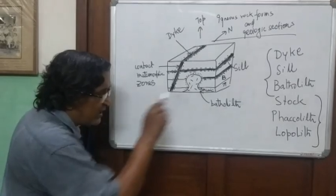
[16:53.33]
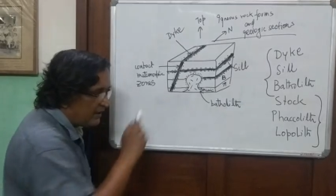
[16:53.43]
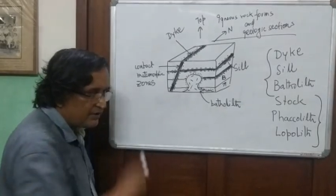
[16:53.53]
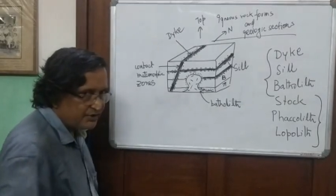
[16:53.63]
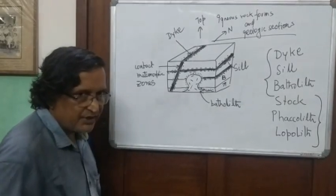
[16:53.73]

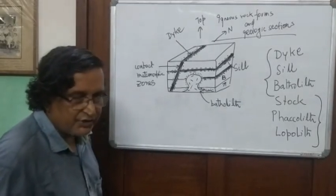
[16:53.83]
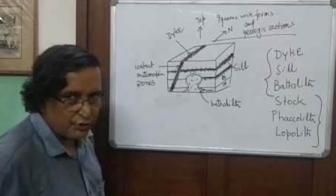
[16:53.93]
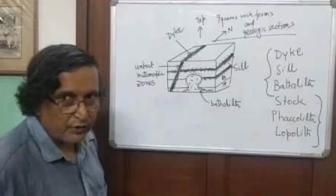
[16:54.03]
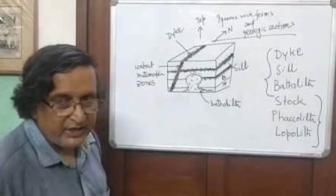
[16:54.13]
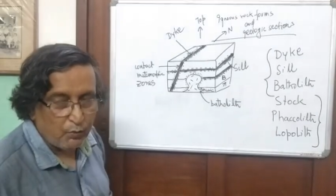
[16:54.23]
colors. It's
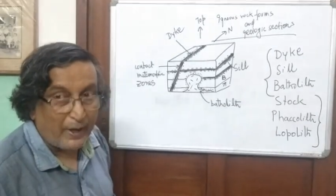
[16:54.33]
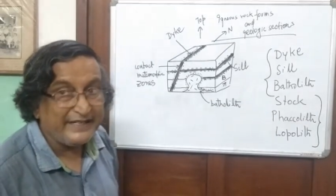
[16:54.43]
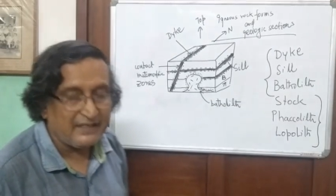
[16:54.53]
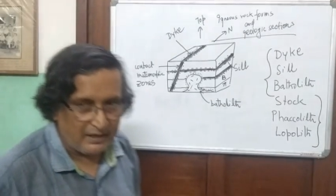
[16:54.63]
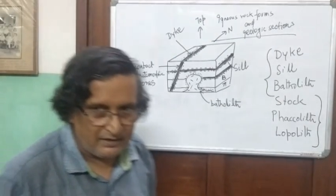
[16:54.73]
shown in white
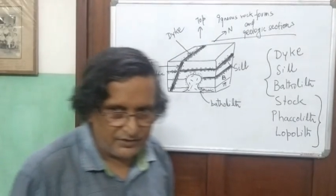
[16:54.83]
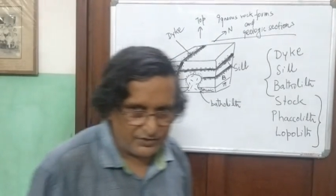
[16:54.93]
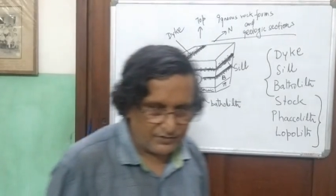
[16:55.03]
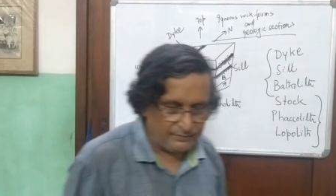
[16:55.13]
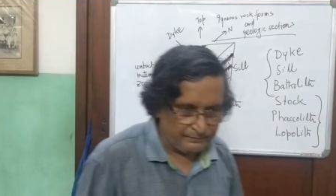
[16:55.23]
colors.